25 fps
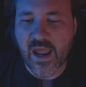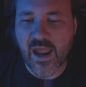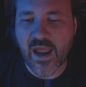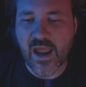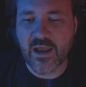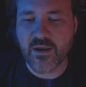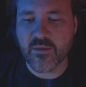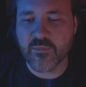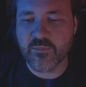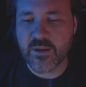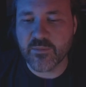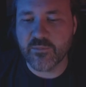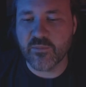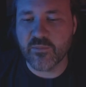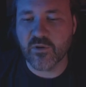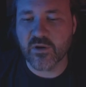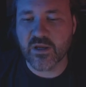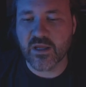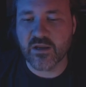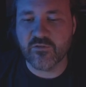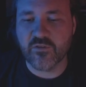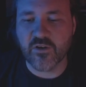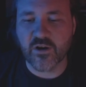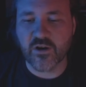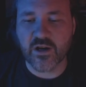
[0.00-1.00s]
and people
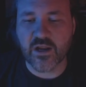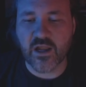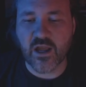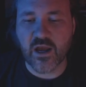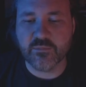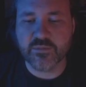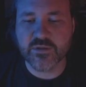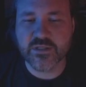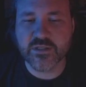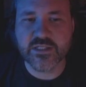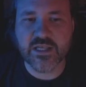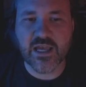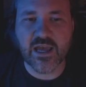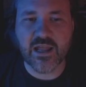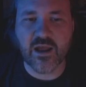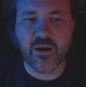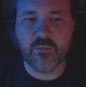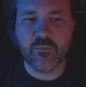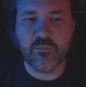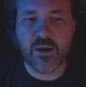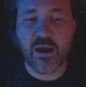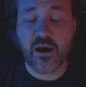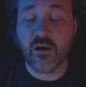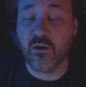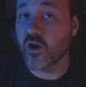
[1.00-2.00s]
get very upset
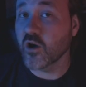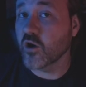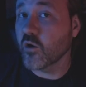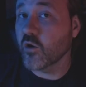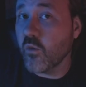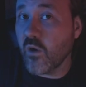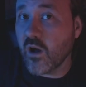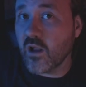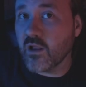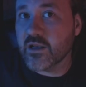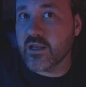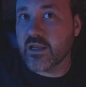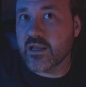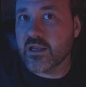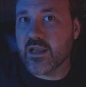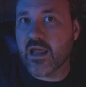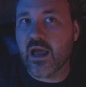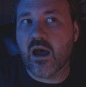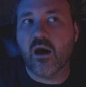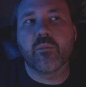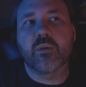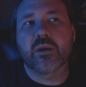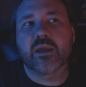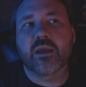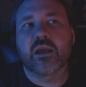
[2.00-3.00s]
about equality
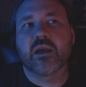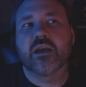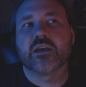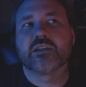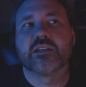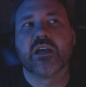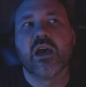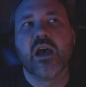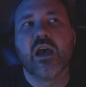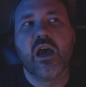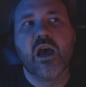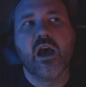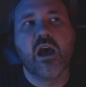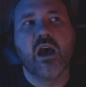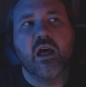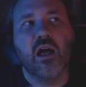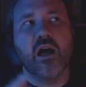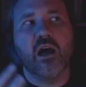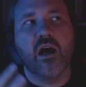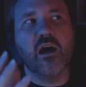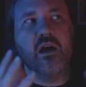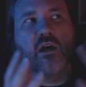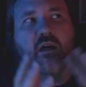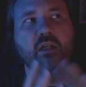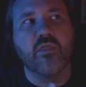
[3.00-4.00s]
now because
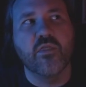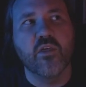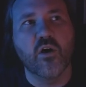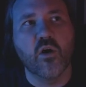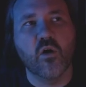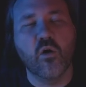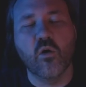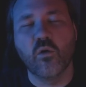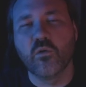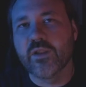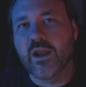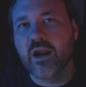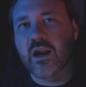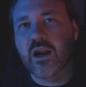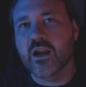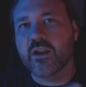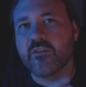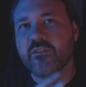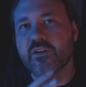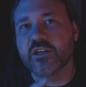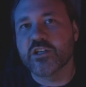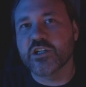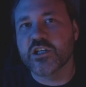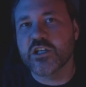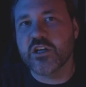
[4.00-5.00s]
uh, the whole
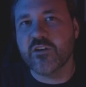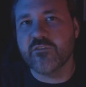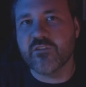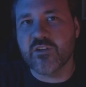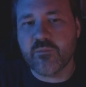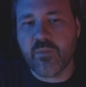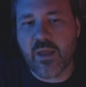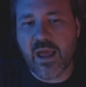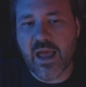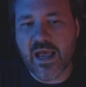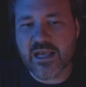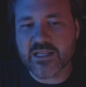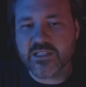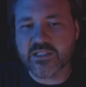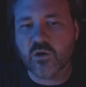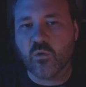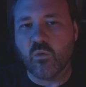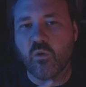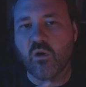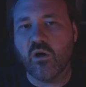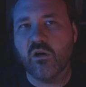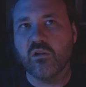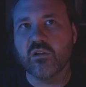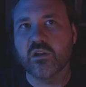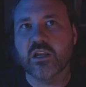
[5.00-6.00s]
narrative has shifted past
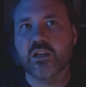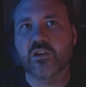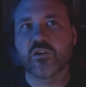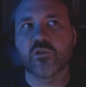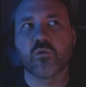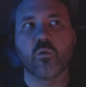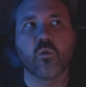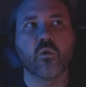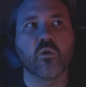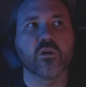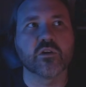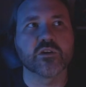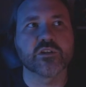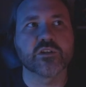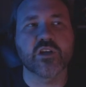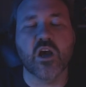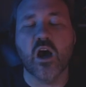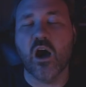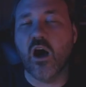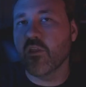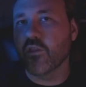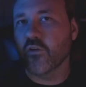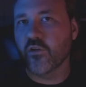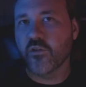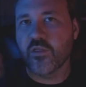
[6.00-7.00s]
equality towards
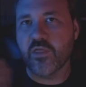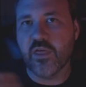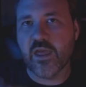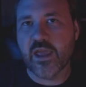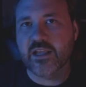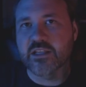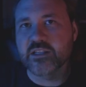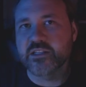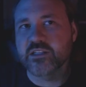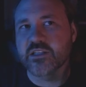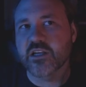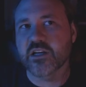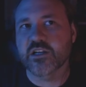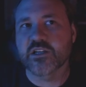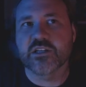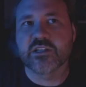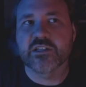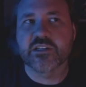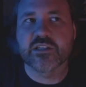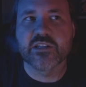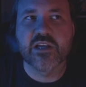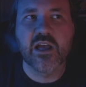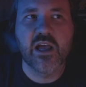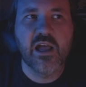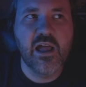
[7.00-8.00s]
other things such
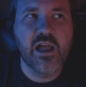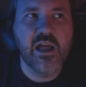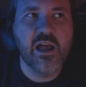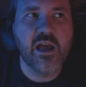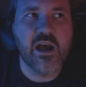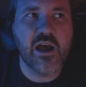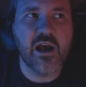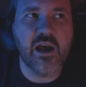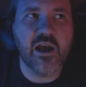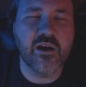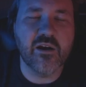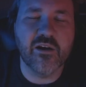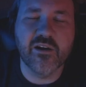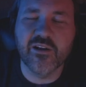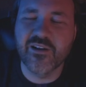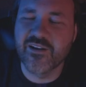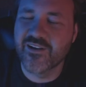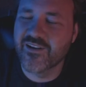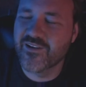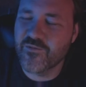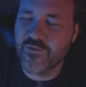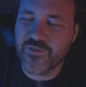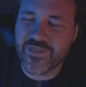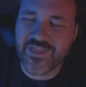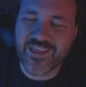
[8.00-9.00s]
as uh,
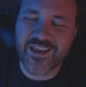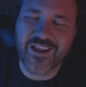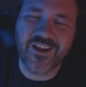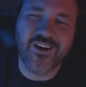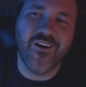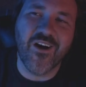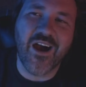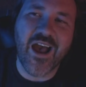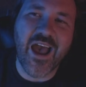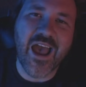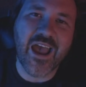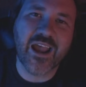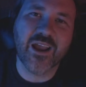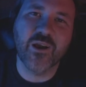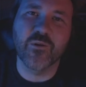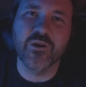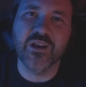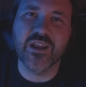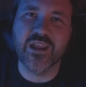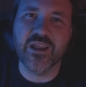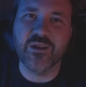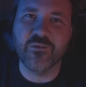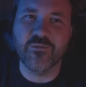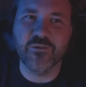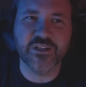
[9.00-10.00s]
what they call
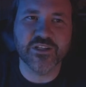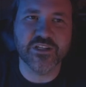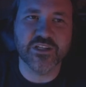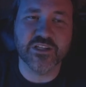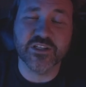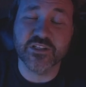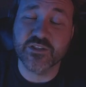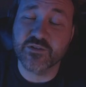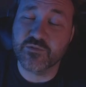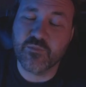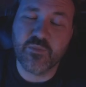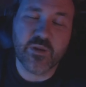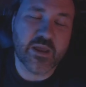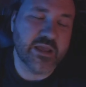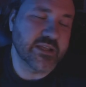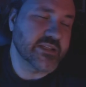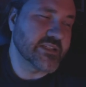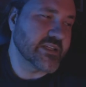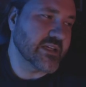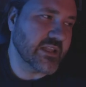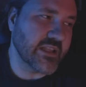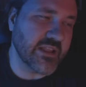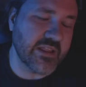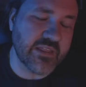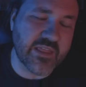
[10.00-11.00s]
equity, which is
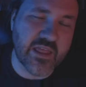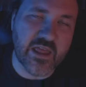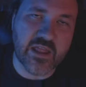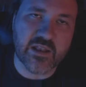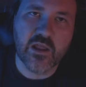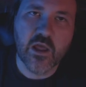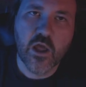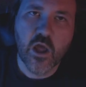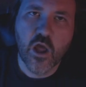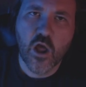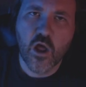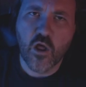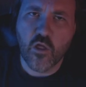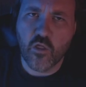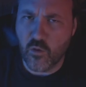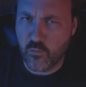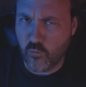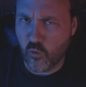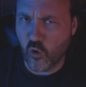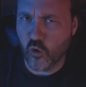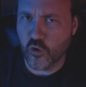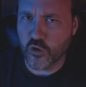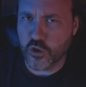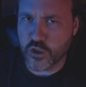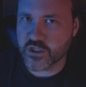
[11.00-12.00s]
basically that the
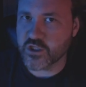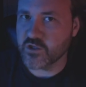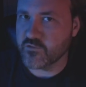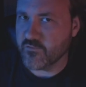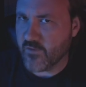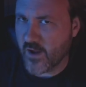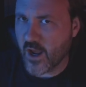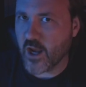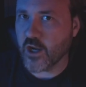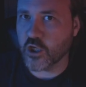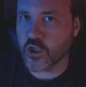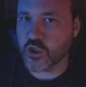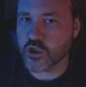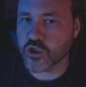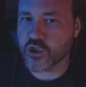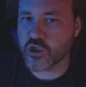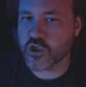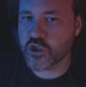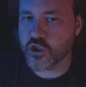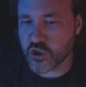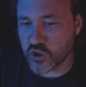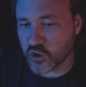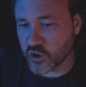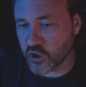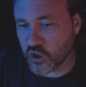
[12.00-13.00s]
more disadvantaged
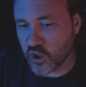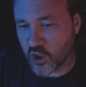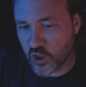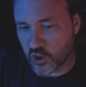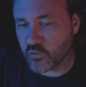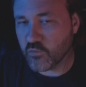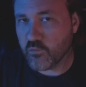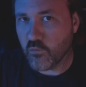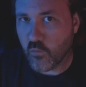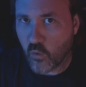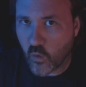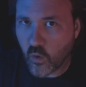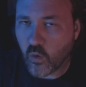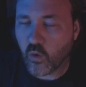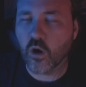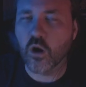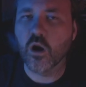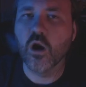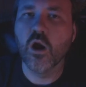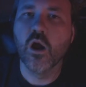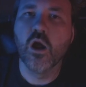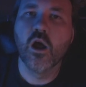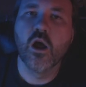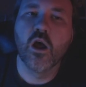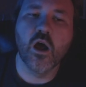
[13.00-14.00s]
should get more,
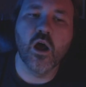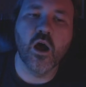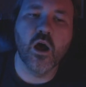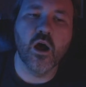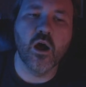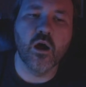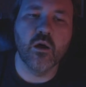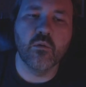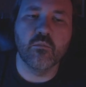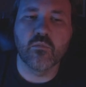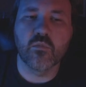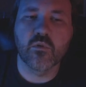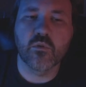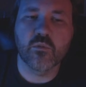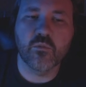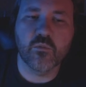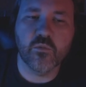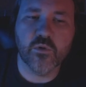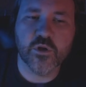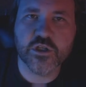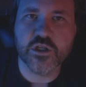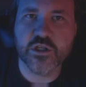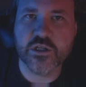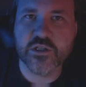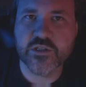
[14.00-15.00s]
um,
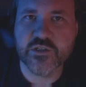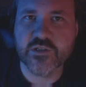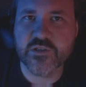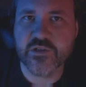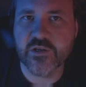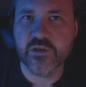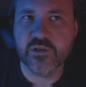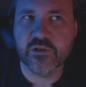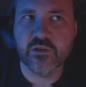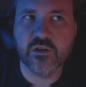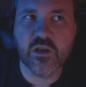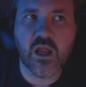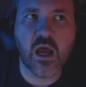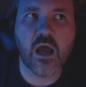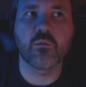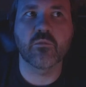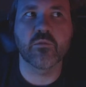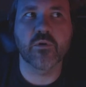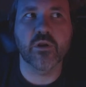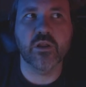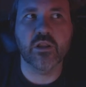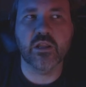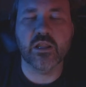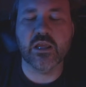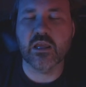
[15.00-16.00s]
which is uh, not
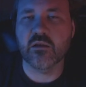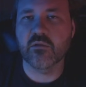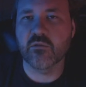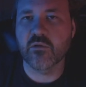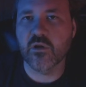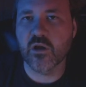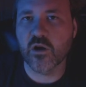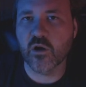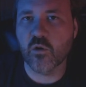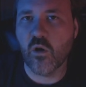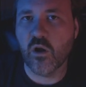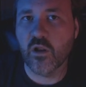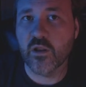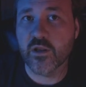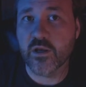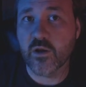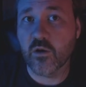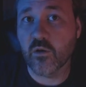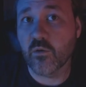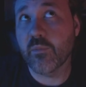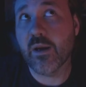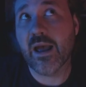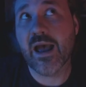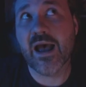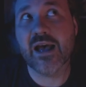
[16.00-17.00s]
really equality,
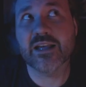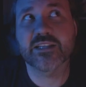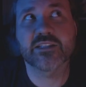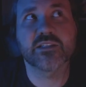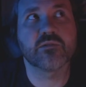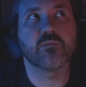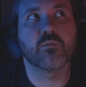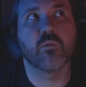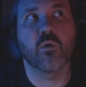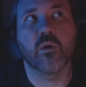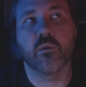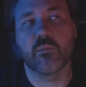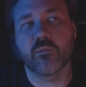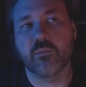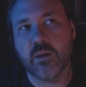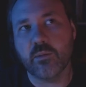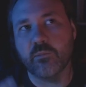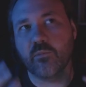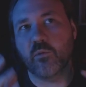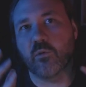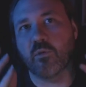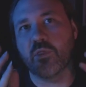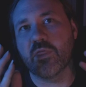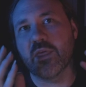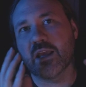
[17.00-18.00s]
or past what
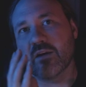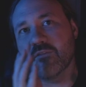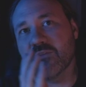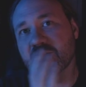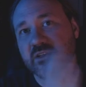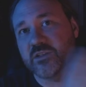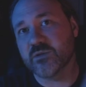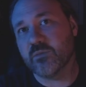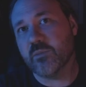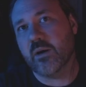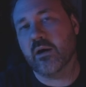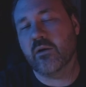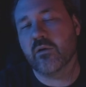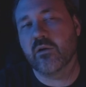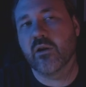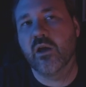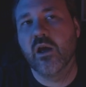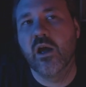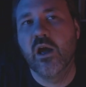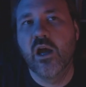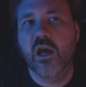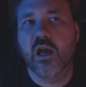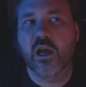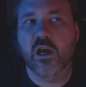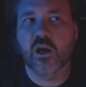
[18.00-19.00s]
people would think of as about
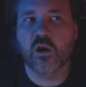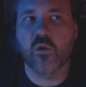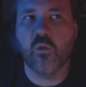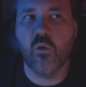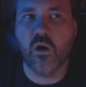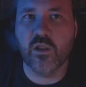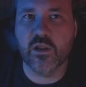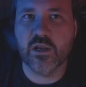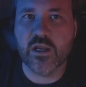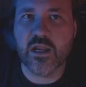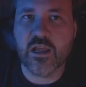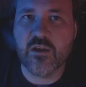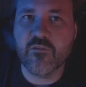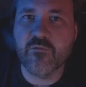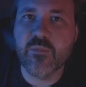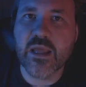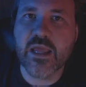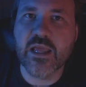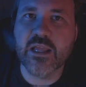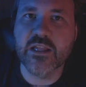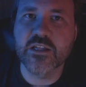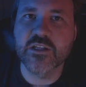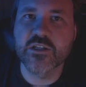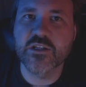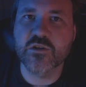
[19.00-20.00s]
equality of
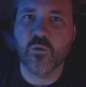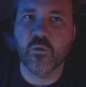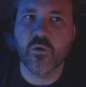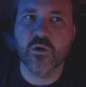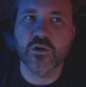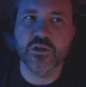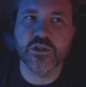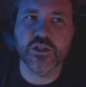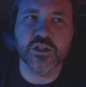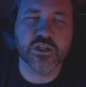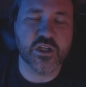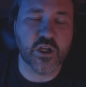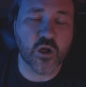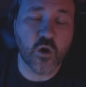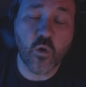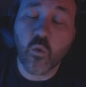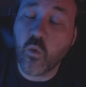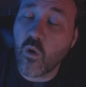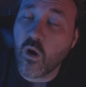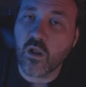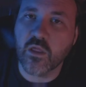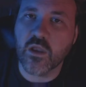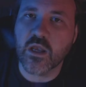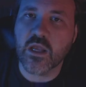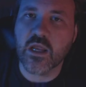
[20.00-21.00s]
means towards just
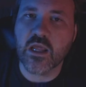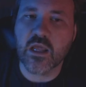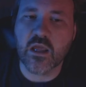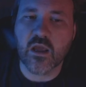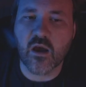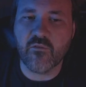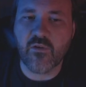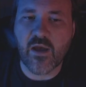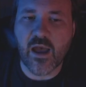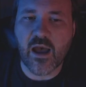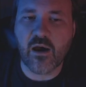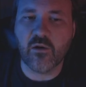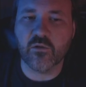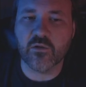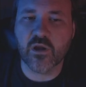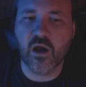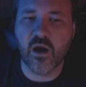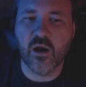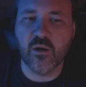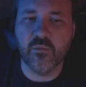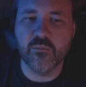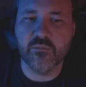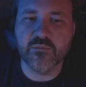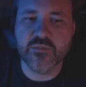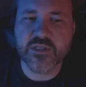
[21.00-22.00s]
equality of
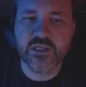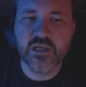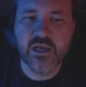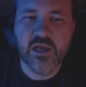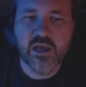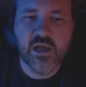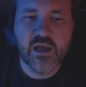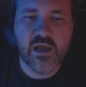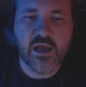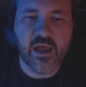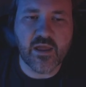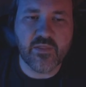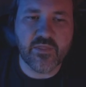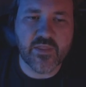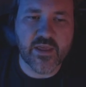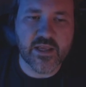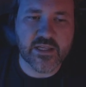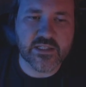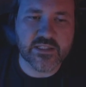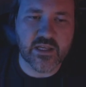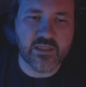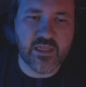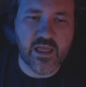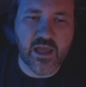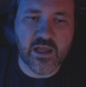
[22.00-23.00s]
outcomes and
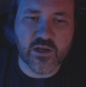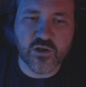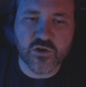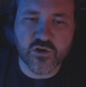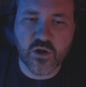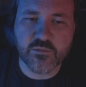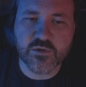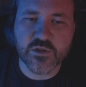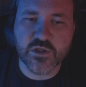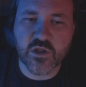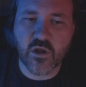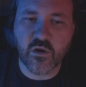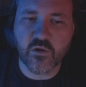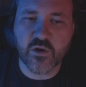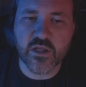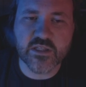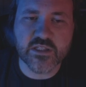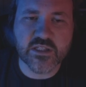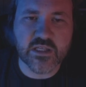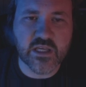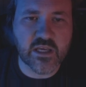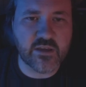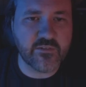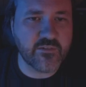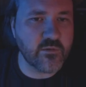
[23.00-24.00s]
things like that. Trump
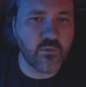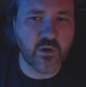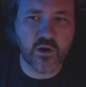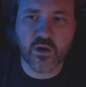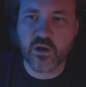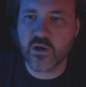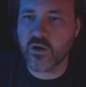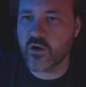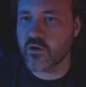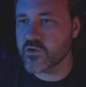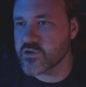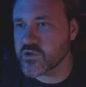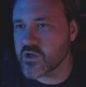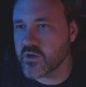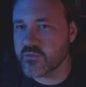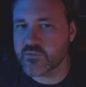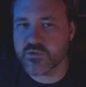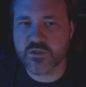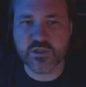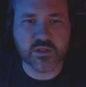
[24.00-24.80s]
slogans. If you want to know Trump